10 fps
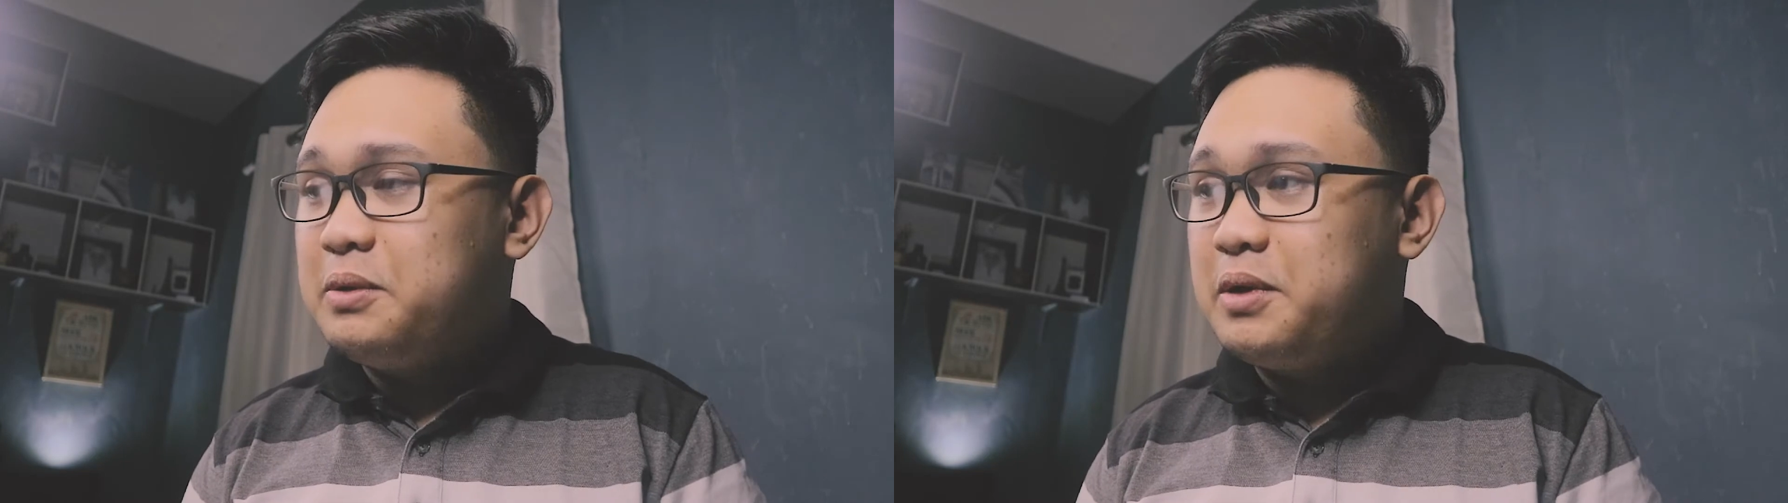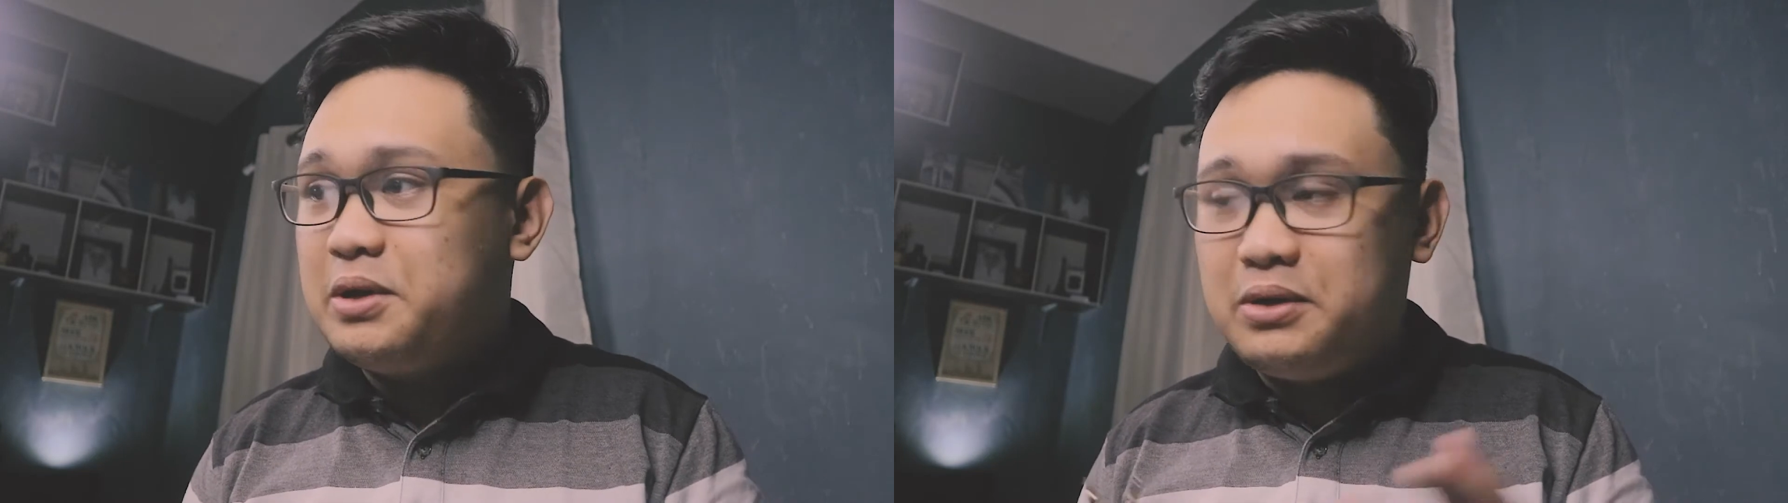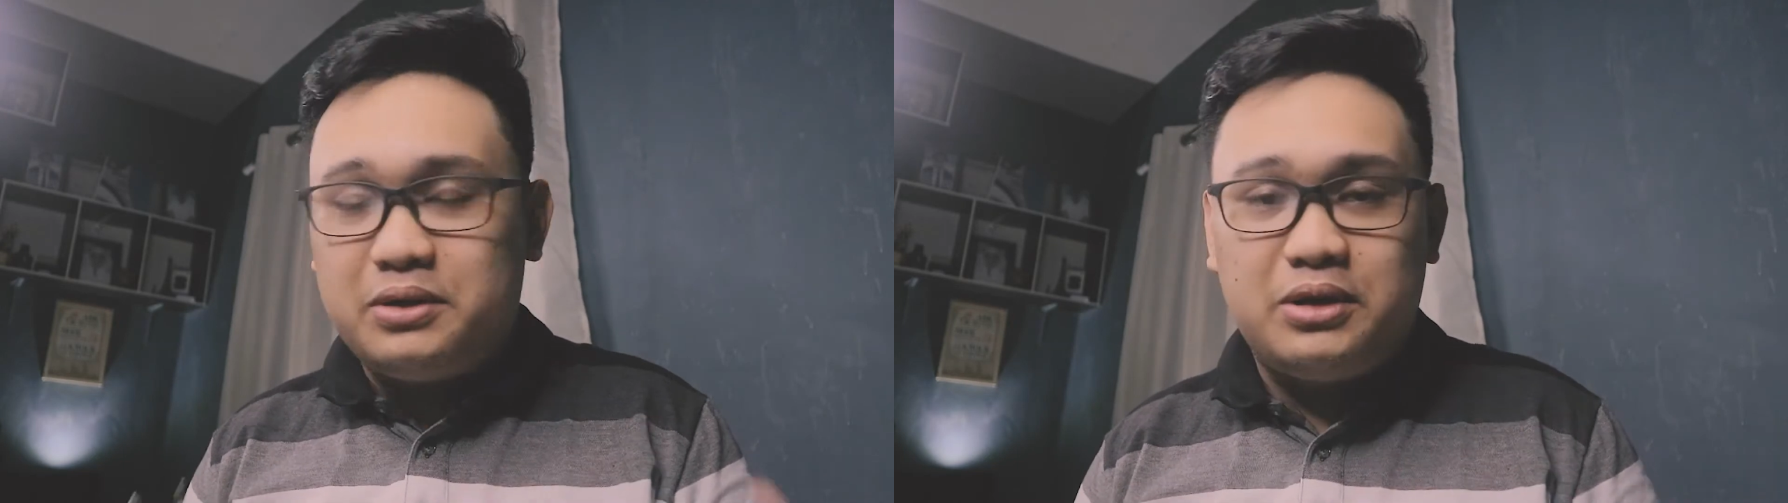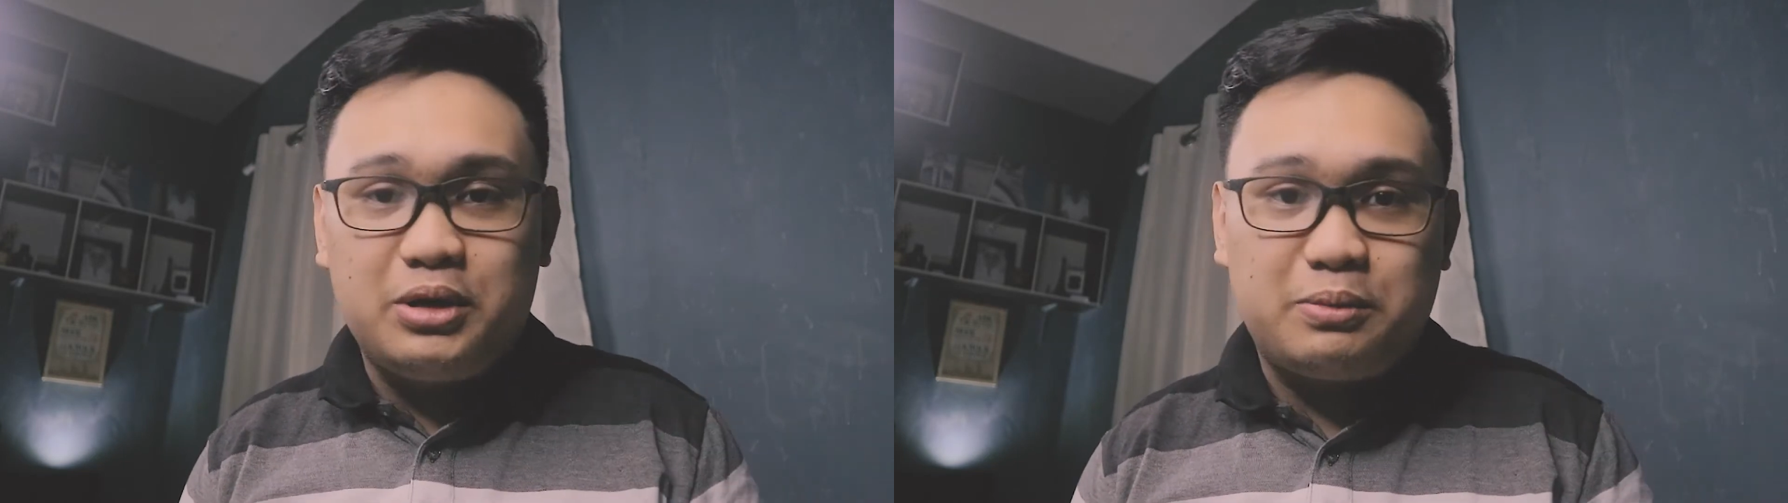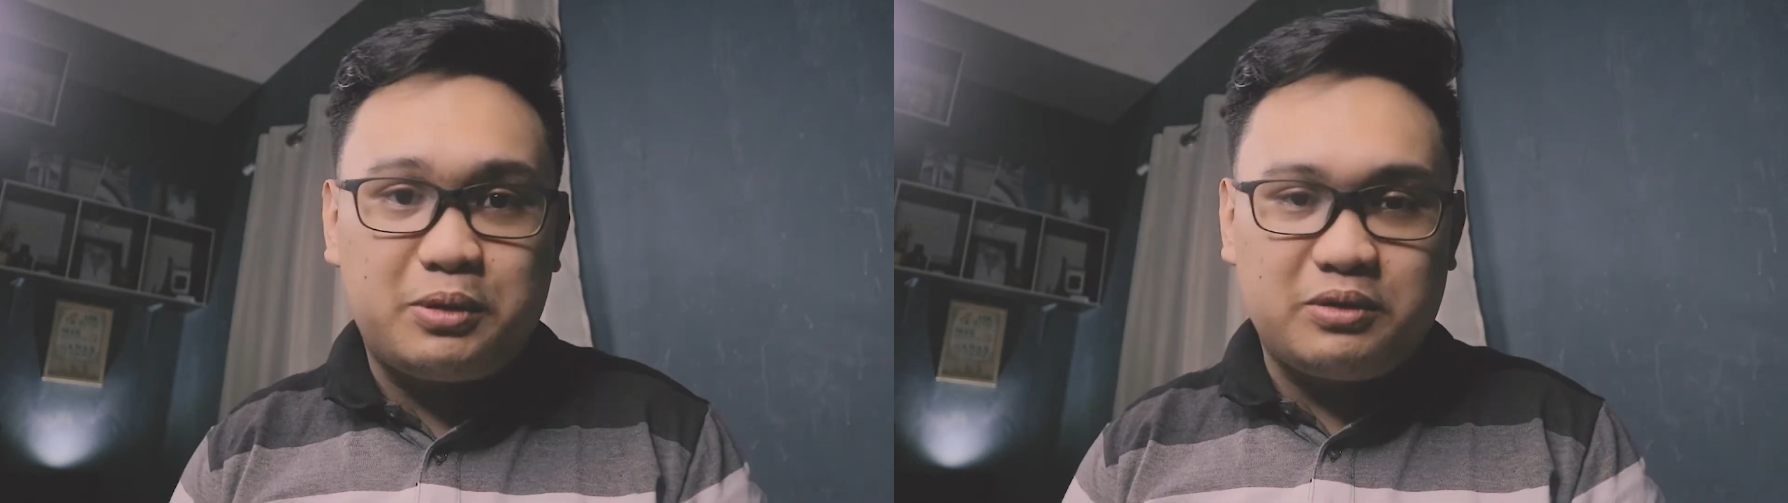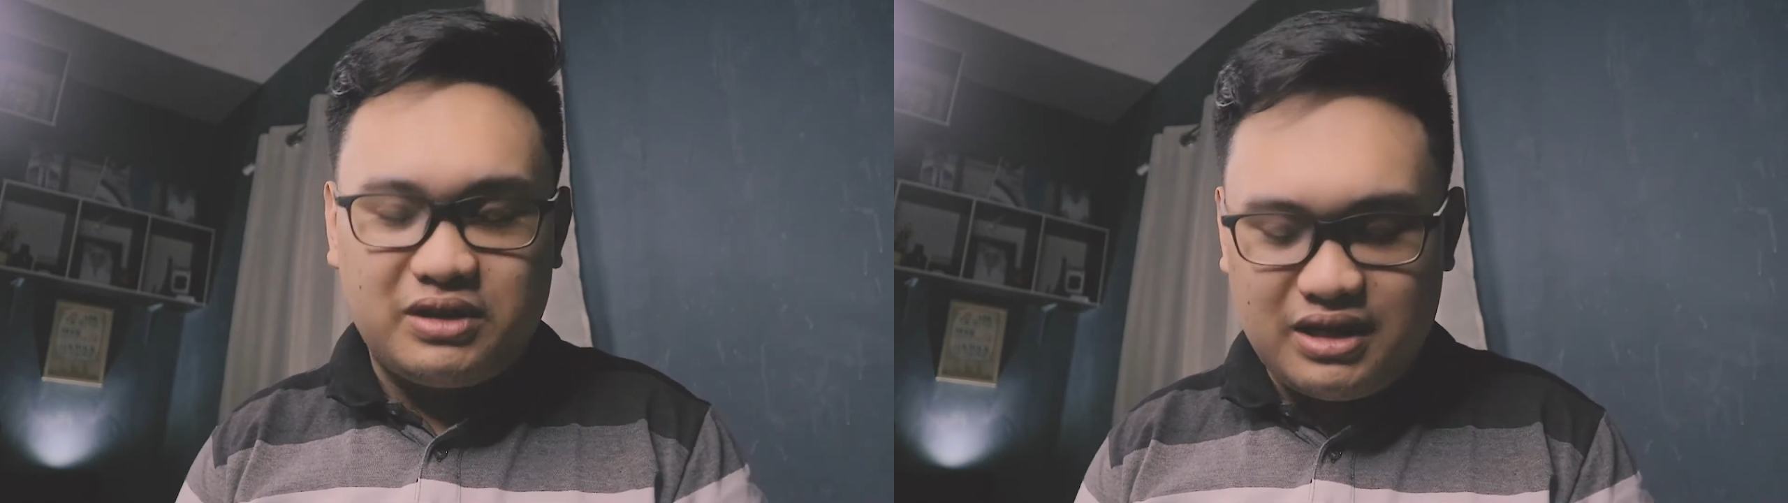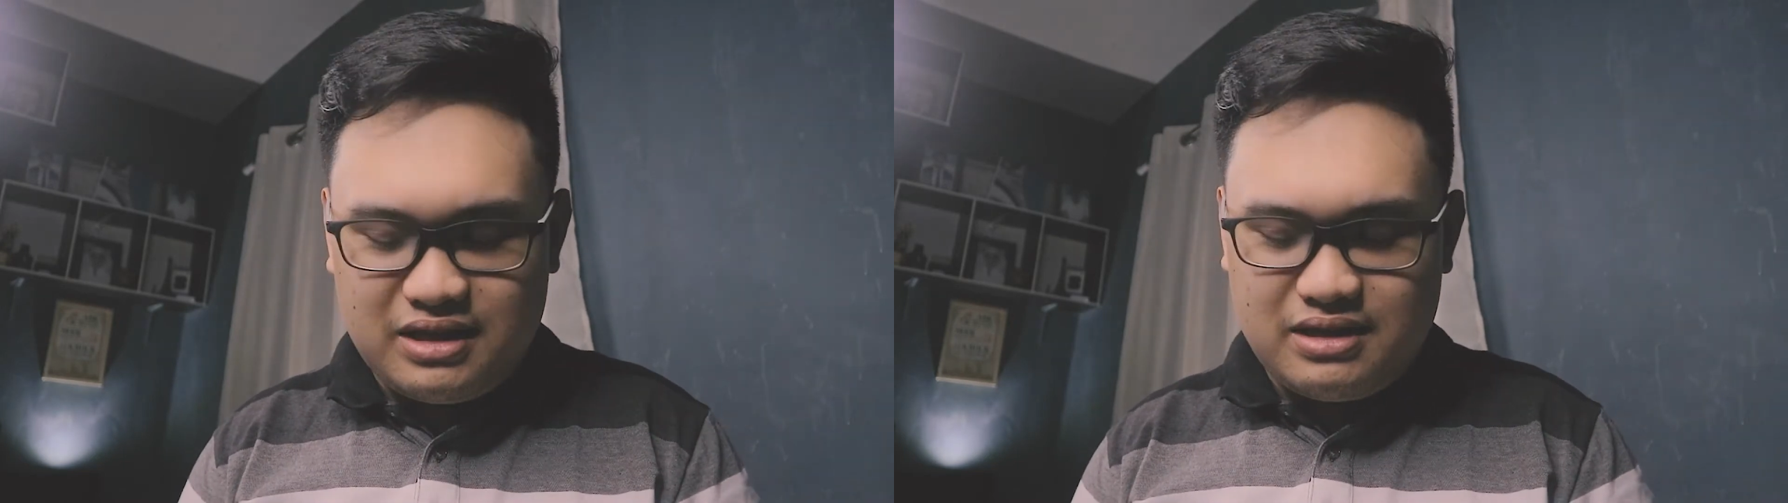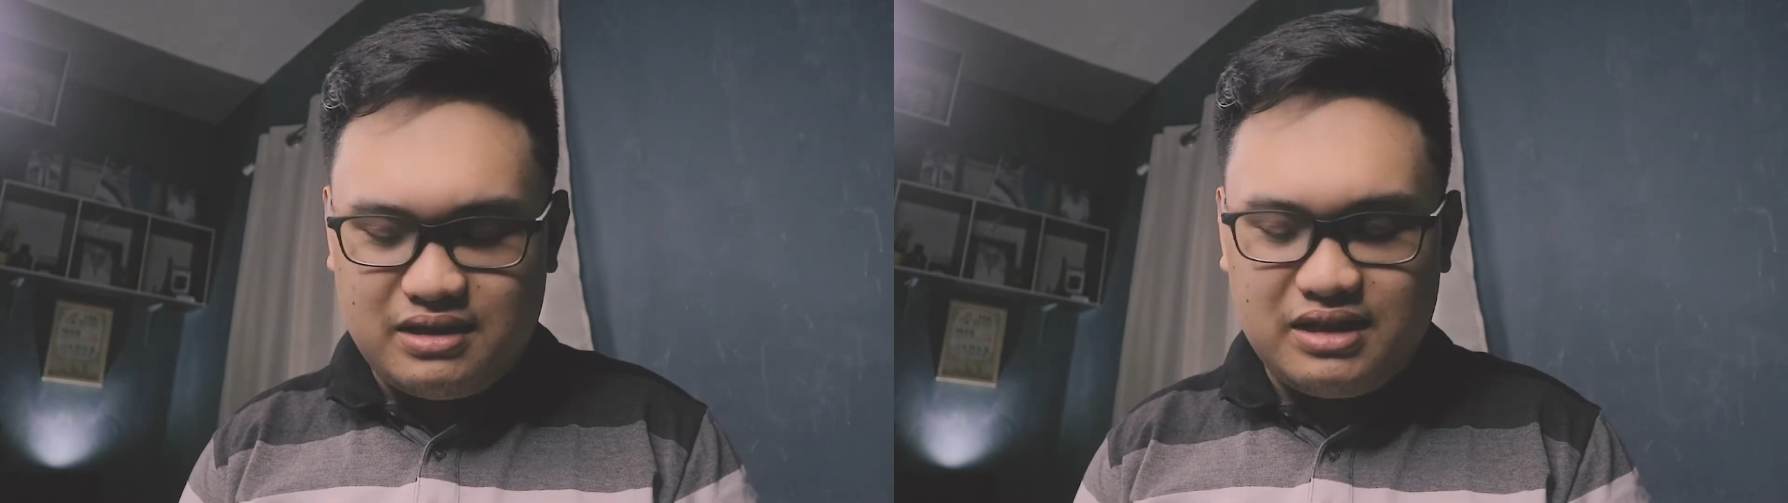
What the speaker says: OneOdio Pro 10.